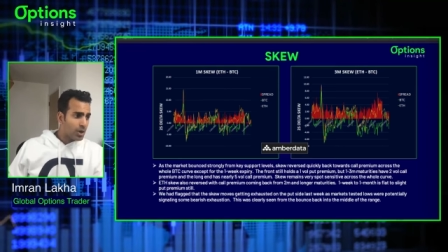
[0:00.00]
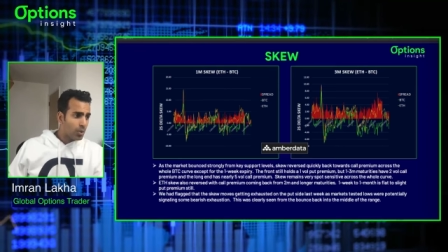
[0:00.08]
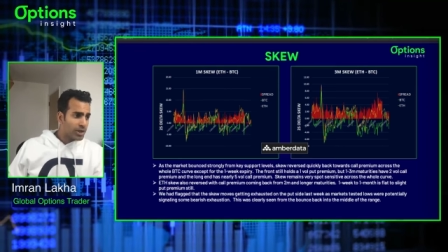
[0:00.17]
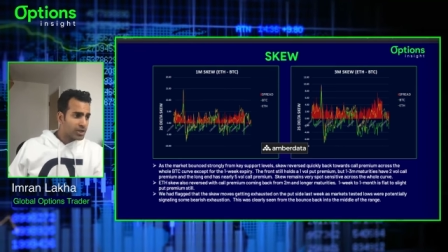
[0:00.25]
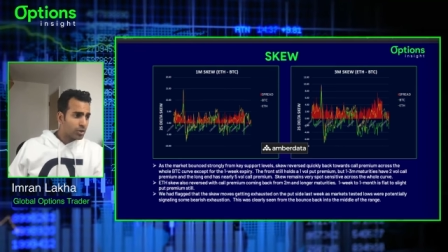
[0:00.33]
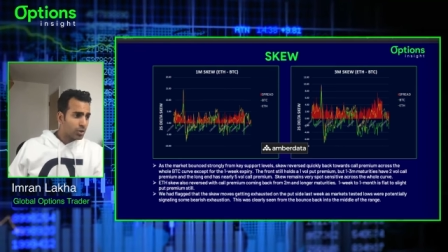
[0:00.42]

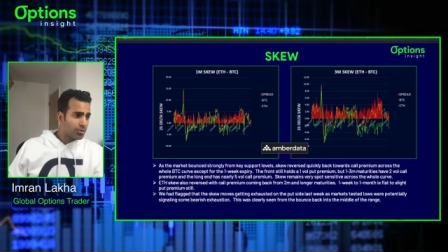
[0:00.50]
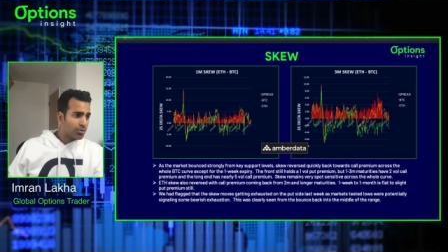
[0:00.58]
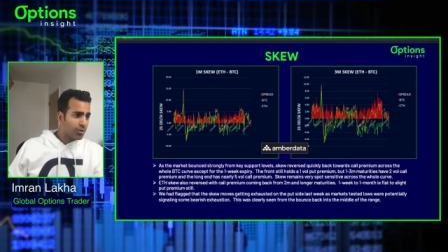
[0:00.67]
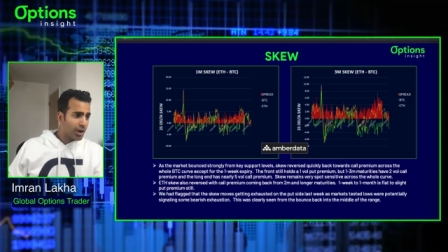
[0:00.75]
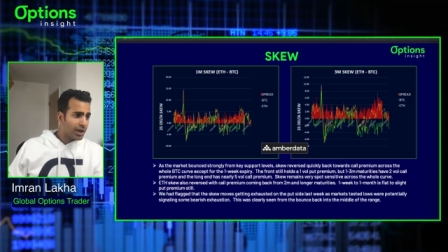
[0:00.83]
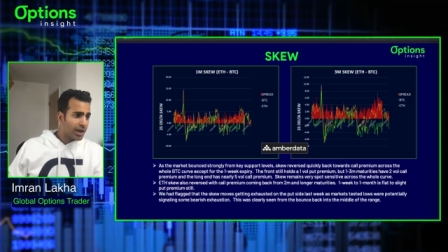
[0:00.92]
We saw the
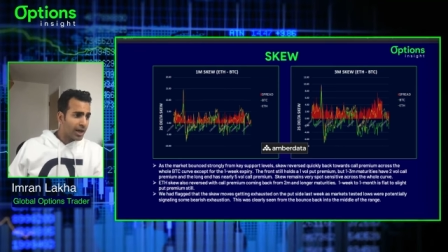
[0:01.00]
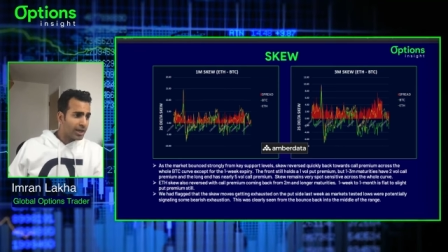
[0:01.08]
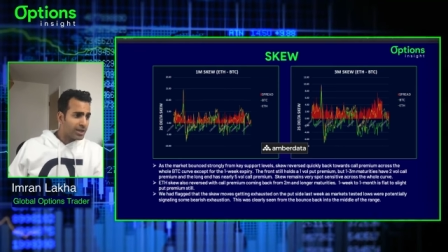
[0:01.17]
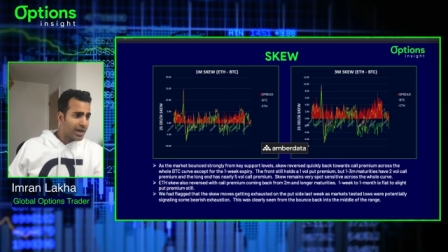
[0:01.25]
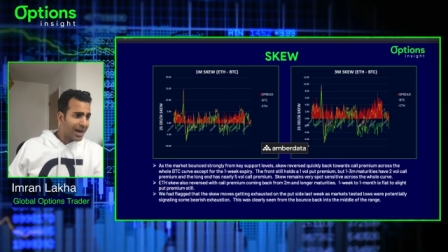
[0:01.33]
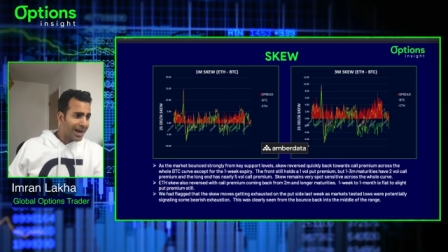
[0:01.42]
front
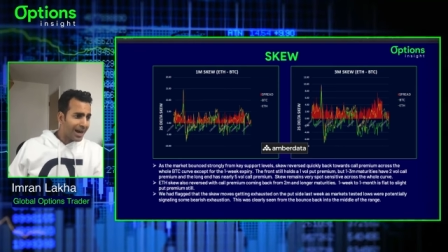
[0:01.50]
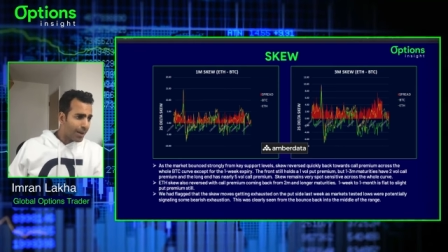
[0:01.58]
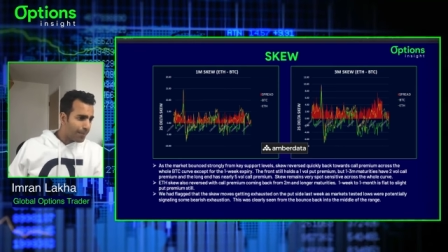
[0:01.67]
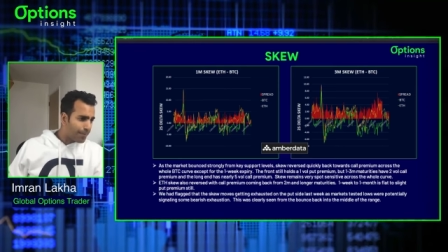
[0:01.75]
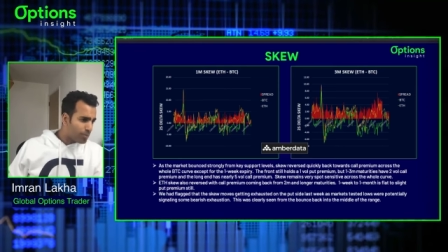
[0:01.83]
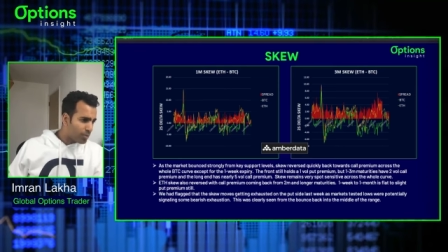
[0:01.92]
end
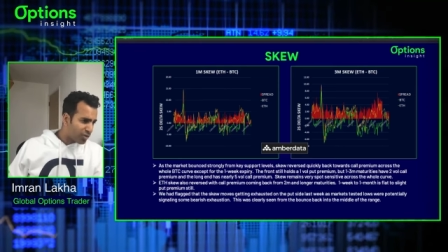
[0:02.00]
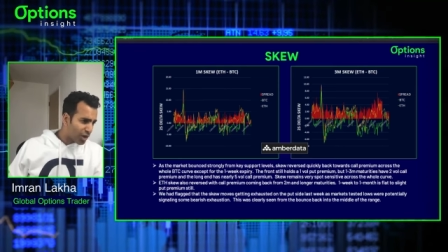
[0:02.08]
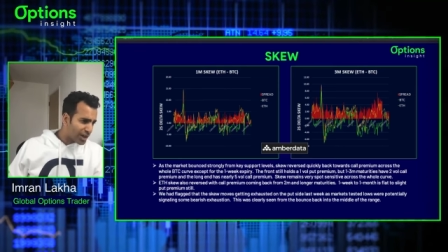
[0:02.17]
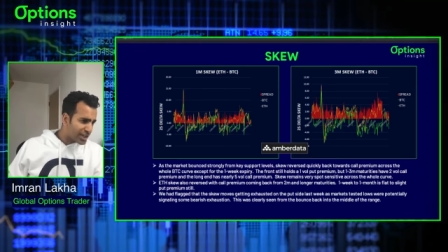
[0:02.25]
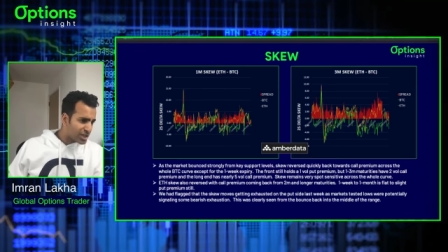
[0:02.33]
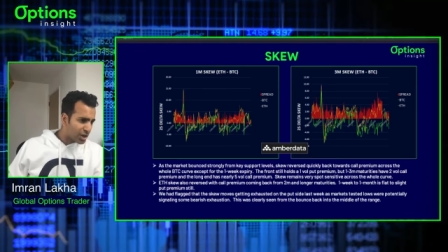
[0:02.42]
at the
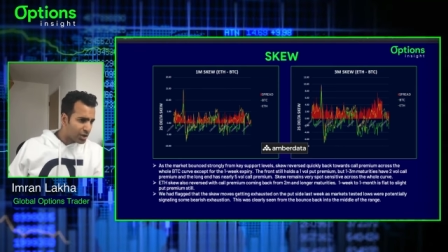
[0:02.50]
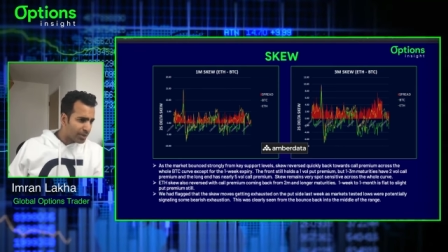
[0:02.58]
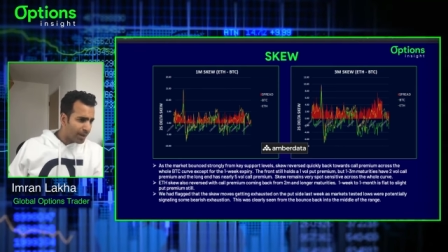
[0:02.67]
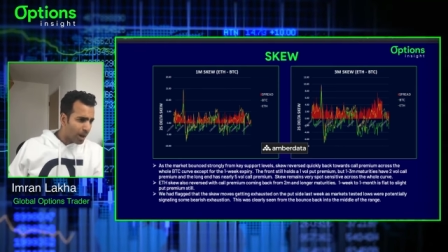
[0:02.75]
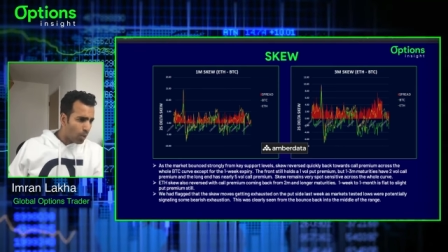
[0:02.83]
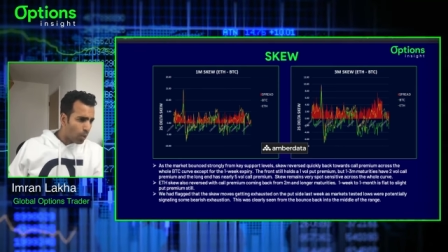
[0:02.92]
front end's only
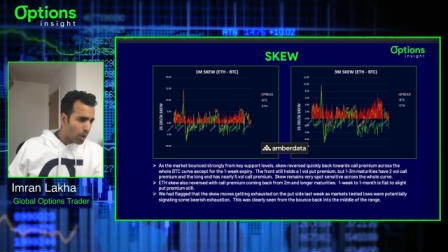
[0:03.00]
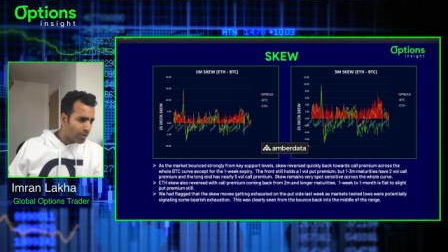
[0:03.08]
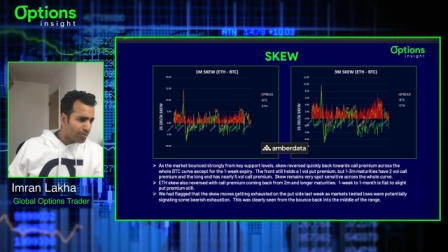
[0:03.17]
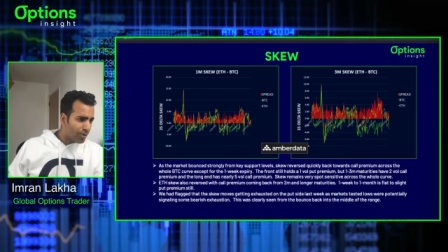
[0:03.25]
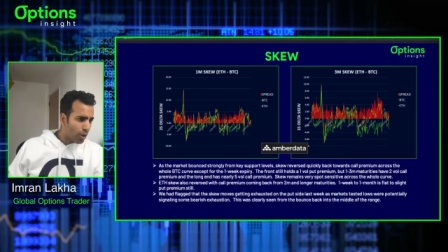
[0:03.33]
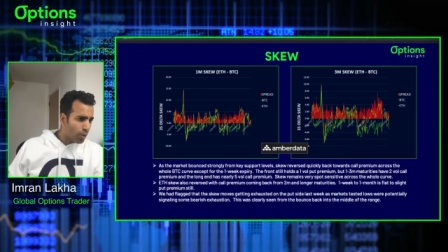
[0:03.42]
about a
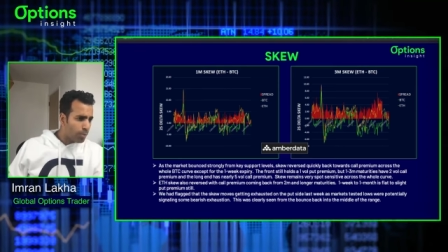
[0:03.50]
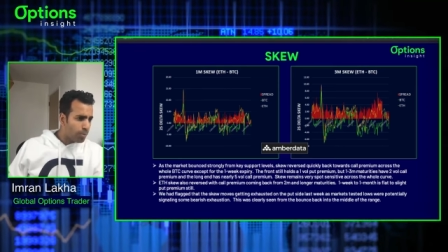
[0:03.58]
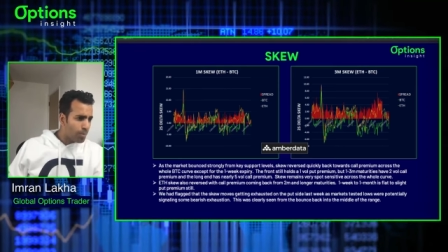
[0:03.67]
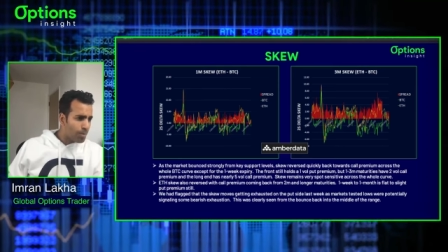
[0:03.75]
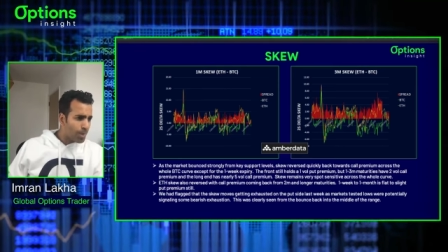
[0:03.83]
one vol